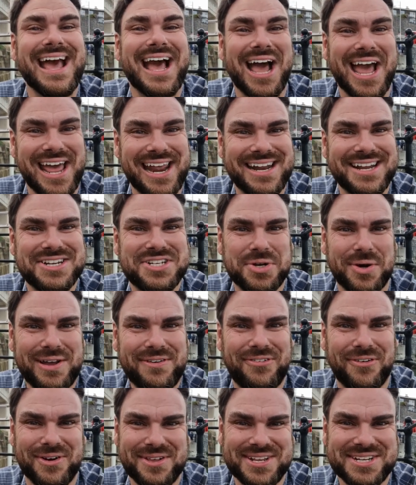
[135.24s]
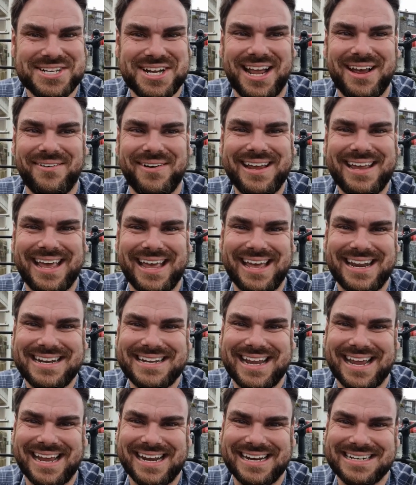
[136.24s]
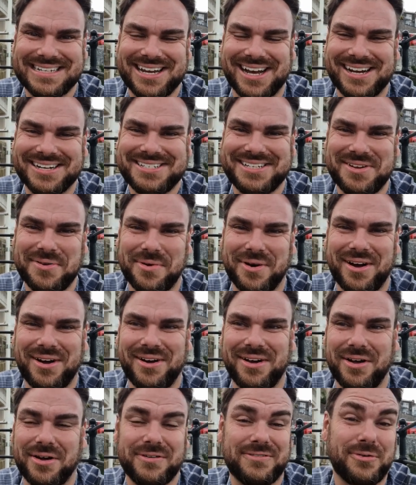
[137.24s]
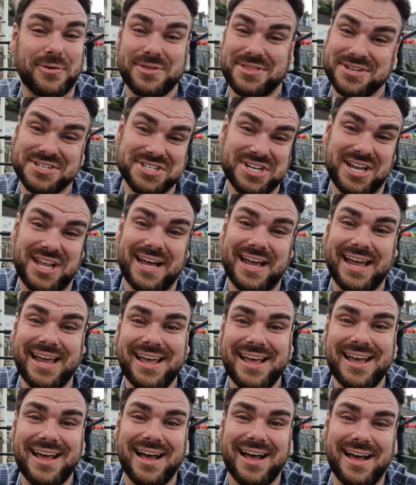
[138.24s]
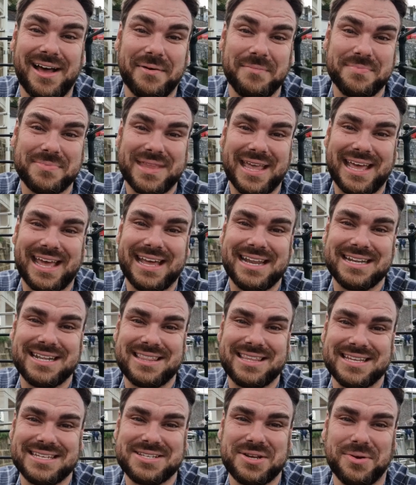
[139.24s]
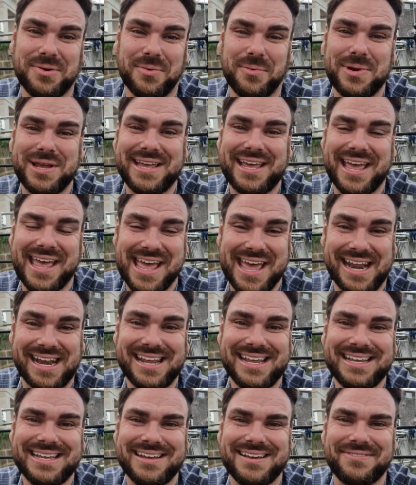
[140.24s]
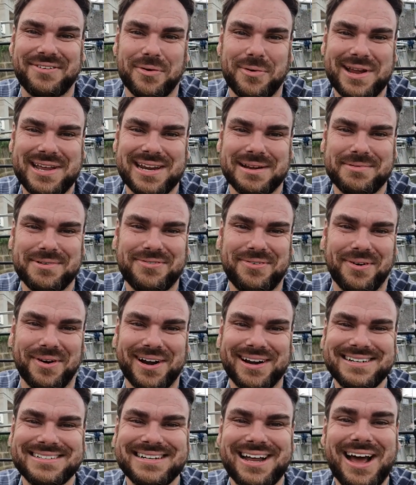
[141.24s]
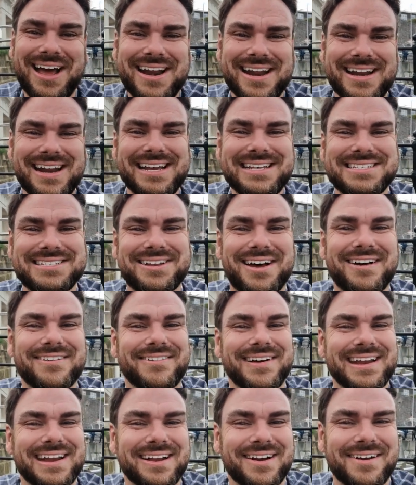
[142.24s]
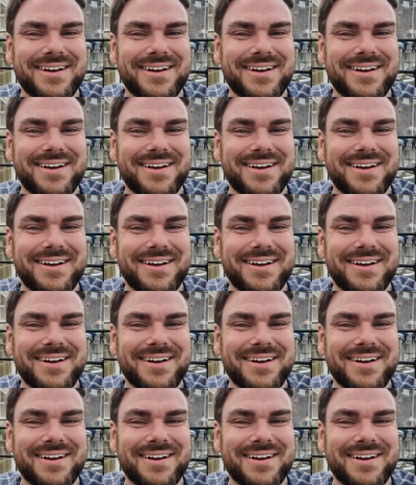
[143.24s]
And enjoy 4th of July weekend and talk to you all, or 4th of July, um, and this whole week ahead, for week number four. I'm a nice dog right here.